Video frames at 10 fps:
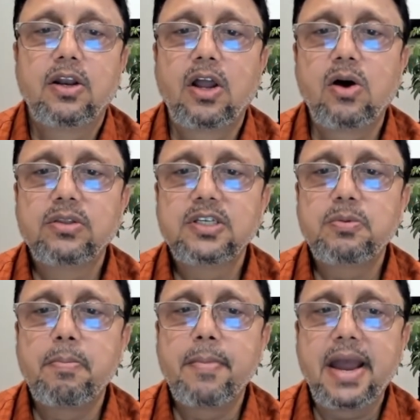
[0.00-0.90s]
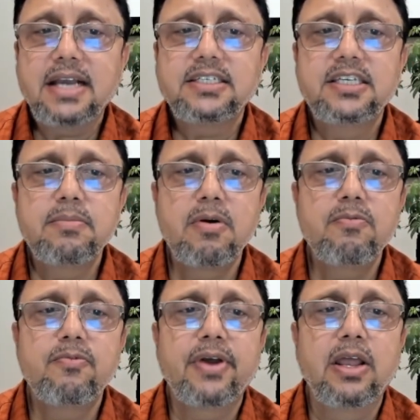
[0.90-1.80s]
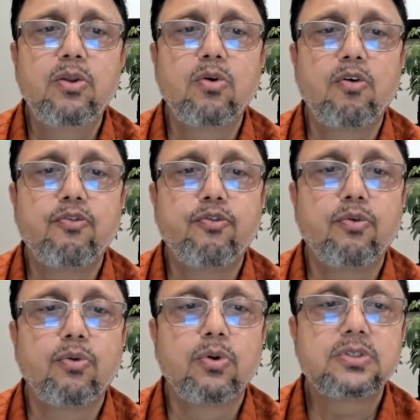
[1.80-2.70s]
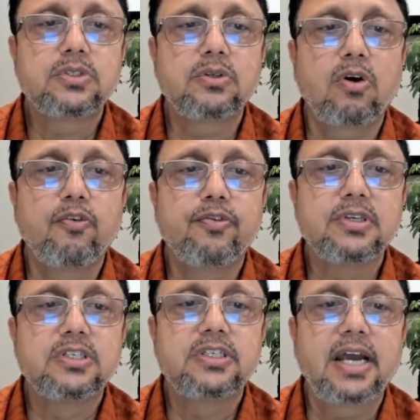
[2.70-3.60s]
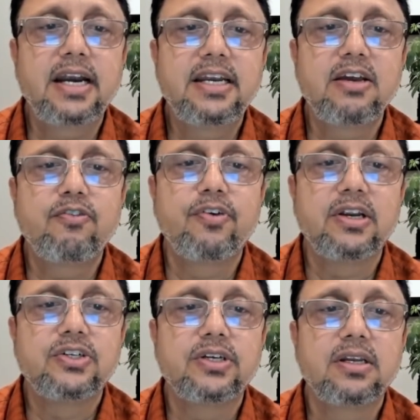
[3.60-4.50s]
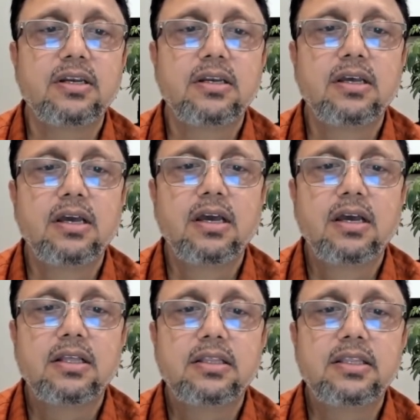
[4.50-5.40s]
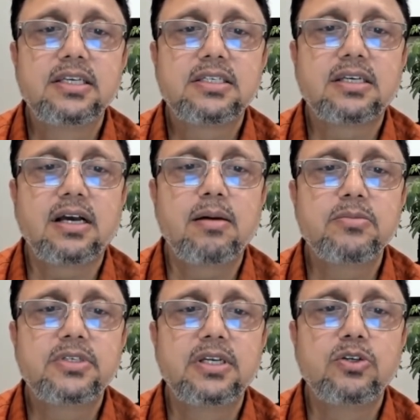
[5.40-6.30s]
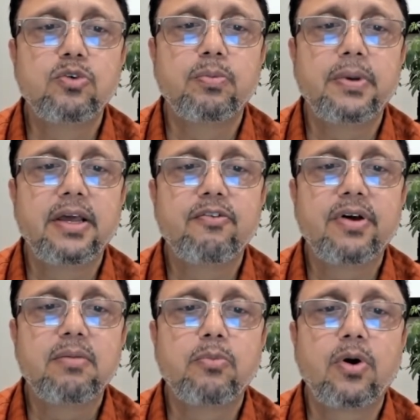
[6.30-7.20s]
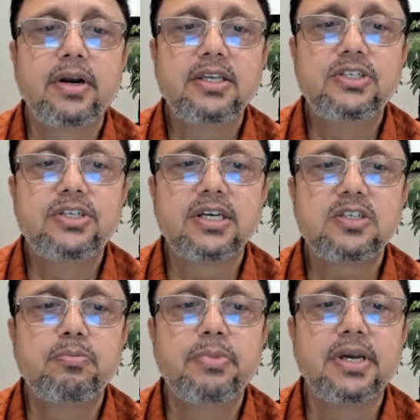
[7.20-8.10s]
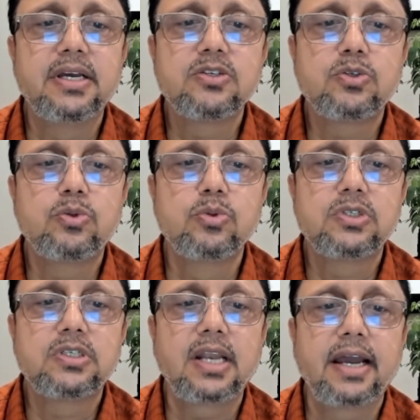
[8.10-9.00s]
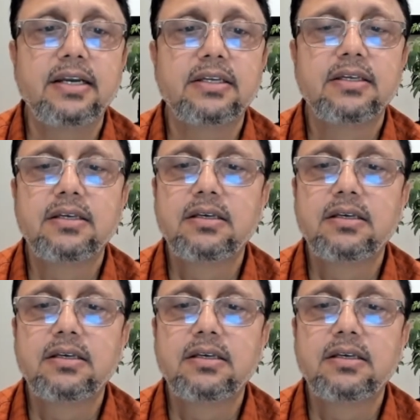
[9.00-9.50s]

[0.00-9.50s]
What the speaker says: Now this maximum value of force of static friction, this comes into play when body just begins to slide.